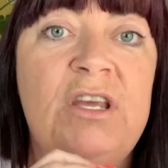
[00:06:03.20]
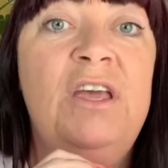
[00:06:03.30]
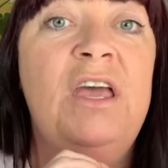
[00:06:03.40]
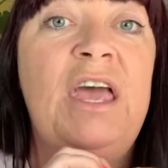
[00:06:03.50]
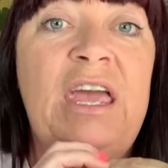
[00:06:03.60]

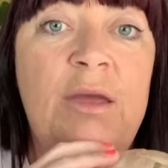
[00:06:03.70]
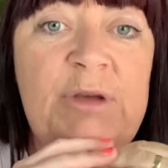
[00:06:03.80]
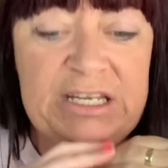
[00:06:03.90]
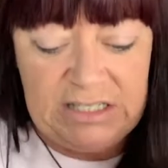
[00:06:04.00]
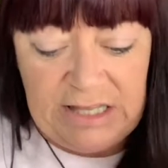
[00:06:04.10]
conversion
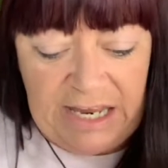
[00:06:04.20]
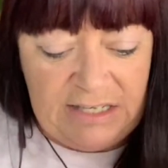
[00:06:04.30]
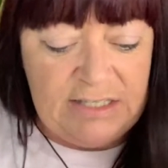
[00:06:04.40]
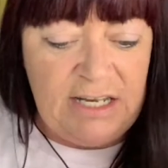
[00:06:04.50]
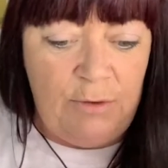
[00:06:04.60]
rates
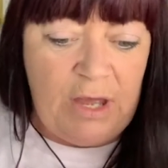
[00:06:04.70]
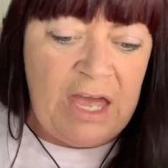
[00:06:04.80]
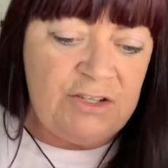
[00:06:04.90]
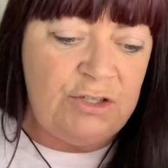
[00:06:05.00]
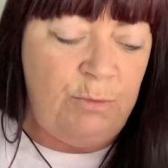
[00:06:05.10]
from
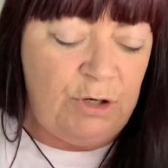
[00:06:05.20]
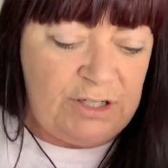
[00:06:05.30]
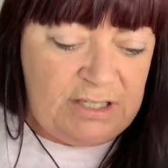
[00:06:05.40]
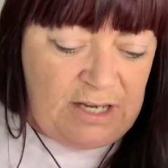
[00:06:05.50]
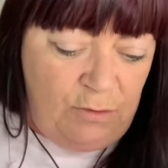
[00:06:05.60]
USA
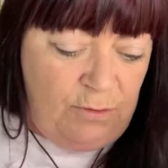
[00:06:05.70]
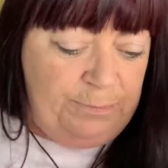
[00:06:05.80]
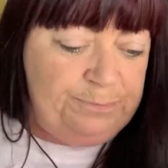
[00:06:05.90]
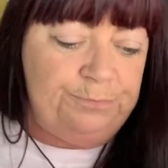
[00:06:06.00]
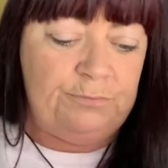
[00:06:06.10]
to
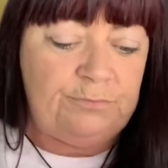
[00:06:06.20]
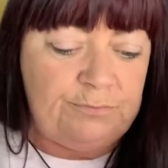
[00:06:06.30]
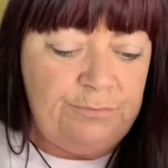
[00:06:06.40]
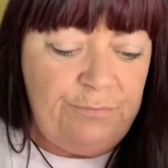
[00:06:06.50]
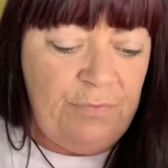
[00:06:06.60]
British
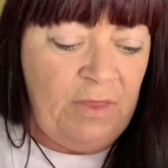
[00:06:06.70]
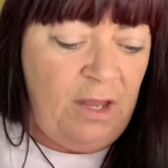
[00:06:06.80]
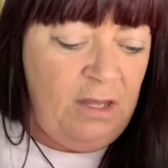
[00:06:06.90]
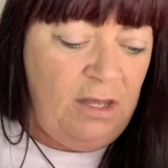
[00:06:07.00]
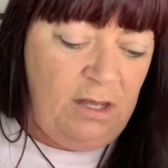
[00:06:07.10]
pounds,
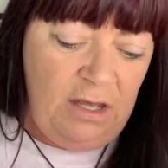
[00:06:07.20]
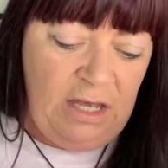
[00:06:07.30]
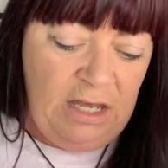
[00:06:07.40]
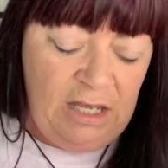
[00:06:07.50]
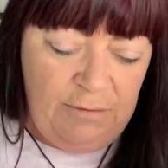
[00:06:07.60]

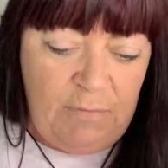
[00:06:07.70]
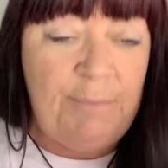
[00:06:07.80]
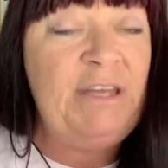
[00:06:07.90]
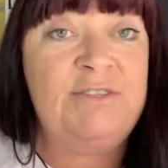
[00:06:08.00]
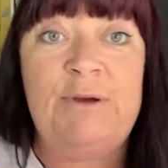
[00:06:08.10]
it's
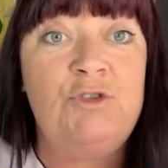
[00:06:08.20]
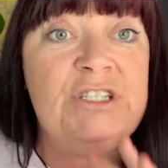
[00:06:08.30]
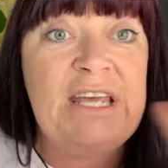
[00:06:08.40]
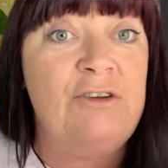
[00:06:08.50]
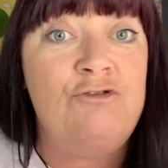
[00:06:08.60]
less. Now
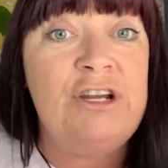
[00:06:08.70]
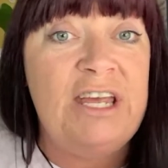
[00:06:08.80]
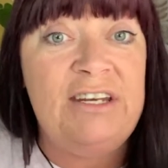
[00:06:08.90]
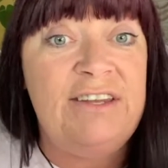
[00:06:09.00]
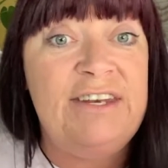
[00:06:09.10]
it actually
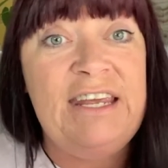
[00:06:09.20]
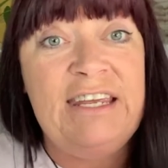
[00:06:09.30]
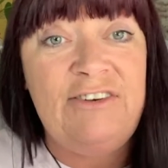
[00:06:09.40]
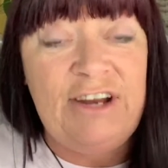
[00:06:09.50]
works out,